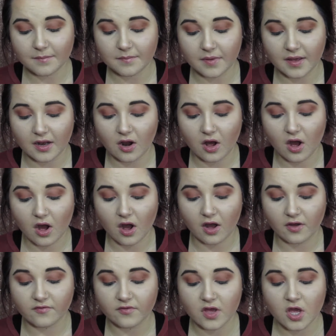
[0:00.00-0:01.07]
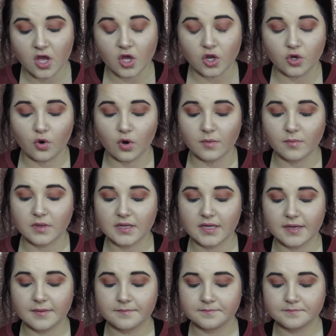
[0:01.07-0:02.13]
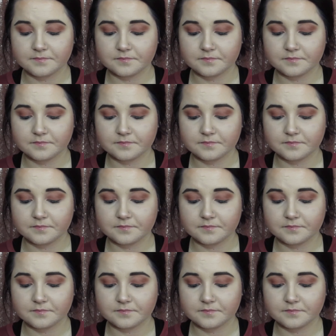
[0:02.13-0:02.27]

bit off. Normally,